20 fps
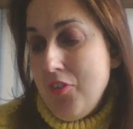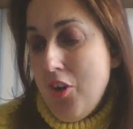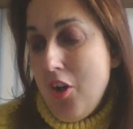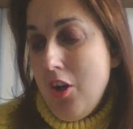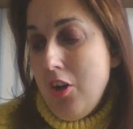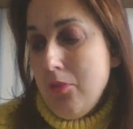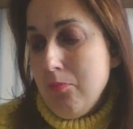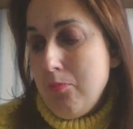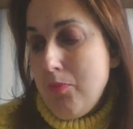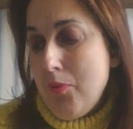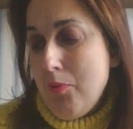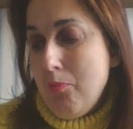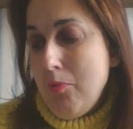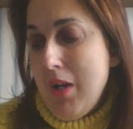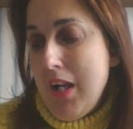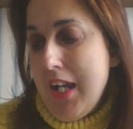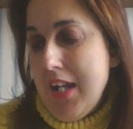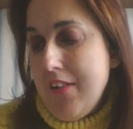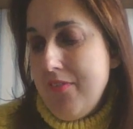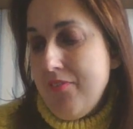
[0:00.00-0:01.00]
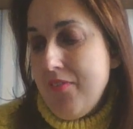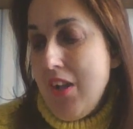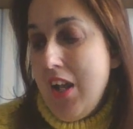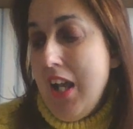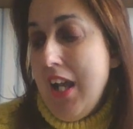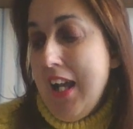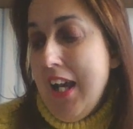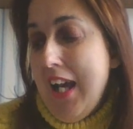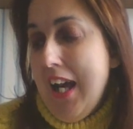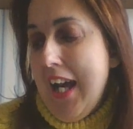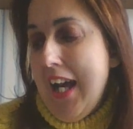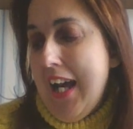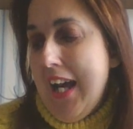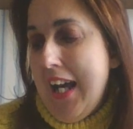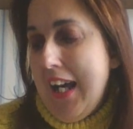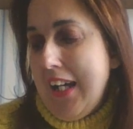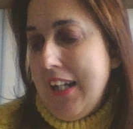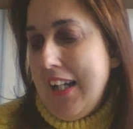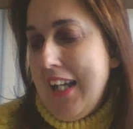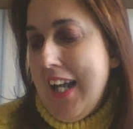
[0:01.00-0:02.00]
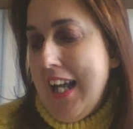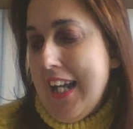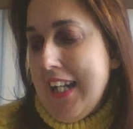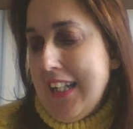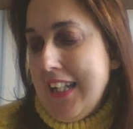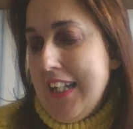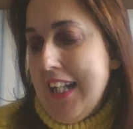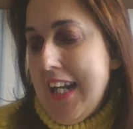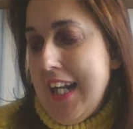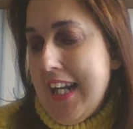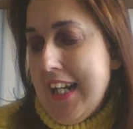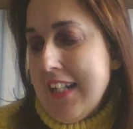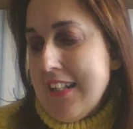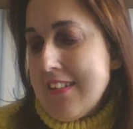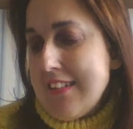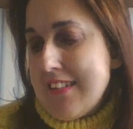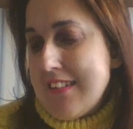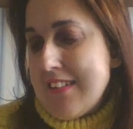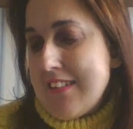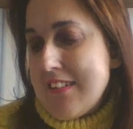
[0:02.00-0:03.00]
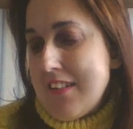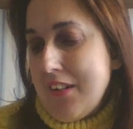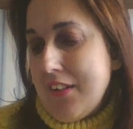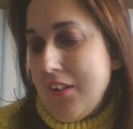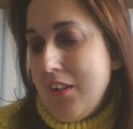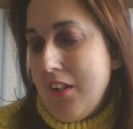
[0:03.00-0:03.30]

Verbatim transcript: topped with a list